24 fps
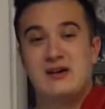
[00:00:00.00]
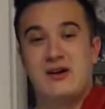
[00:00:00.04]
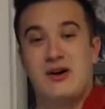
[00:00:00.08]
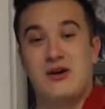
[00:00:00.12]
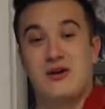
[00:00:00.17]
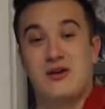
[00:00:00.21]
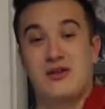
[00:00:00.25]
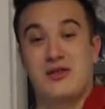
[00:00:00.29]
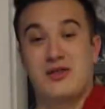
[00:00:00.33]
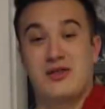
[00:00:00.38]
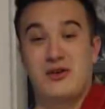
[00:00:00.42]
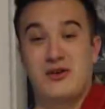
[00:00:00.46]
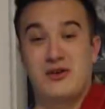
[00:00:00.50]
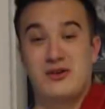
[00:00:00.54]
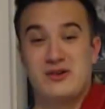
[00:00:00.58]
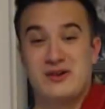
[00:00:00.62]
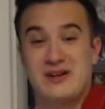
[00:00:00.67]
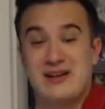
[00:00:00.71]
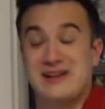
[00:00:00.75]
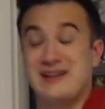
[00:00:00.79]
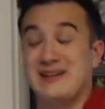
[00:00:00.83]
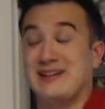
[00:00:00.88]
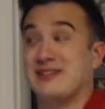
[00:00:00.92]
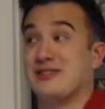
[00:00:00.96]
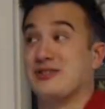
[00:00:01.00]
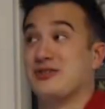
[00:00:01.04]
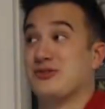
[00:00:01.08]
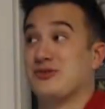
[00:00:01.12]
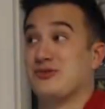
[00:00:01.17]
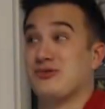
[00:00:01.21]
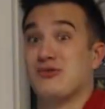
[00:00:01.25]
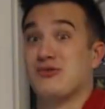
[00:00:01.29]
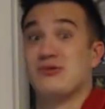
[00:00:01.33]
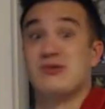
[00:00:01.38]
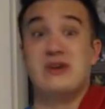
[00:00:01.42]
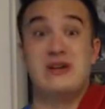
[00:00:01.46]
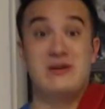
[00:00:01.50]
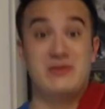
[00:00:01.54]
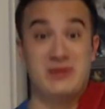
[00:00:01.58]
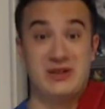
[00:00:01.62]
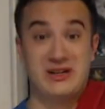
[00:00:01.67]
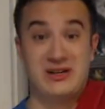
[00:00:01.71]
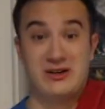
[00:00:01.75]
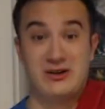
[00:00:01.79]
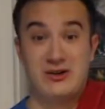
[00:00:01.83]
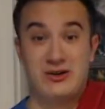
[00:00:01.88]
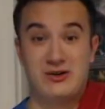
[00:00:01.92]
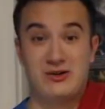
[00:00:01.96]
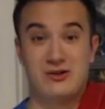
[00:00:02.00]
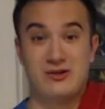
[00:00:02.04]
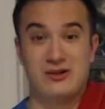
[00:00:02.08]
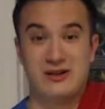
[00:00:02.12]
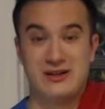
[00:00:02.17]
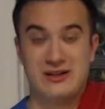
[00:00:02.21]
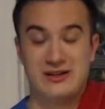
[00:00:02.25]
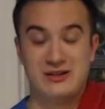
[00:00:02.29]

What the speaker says: Our third and extremely hard